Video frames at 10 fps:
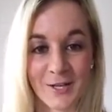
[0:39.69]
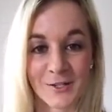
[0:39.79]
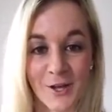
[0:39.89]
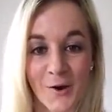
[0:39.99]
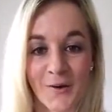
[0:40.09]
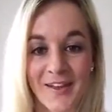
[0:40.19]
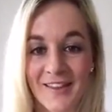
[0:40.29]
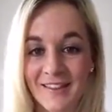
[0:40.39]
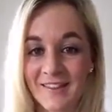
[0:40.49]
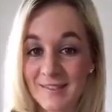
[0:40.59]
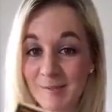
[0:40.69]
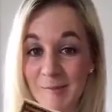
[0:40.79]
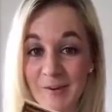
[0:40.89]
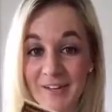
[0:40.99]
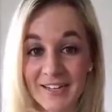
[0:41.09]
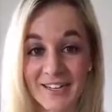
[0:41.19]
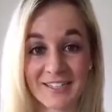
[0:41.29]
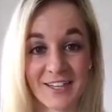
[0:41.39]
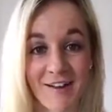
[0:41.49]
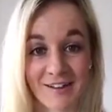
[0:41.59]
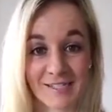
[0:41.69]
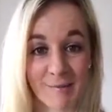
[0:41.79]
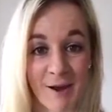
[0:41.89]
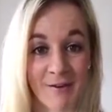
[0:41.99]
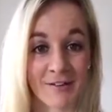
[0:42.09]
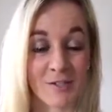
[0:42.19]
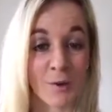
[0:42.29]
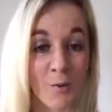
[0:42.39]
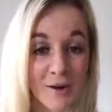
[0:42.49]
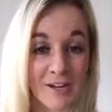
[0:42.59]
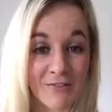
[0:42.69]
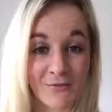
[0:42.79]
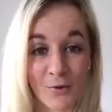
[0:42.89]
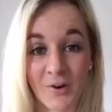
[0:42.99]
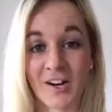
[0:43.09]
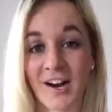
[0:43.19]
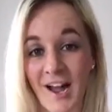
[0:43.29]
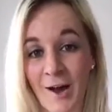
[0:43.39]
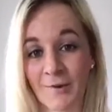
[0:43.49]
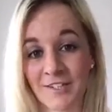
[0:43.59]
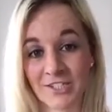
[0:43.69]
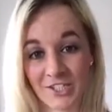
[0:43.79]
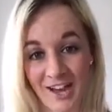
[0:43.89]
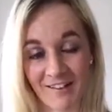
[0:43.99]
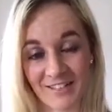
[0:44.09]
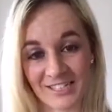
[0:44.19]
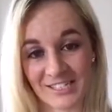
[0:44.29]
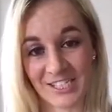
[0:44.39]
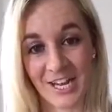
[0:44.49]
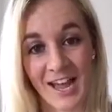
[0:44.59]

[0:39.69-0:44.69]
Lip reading: So in this book, it talks about a 24-hour challenge.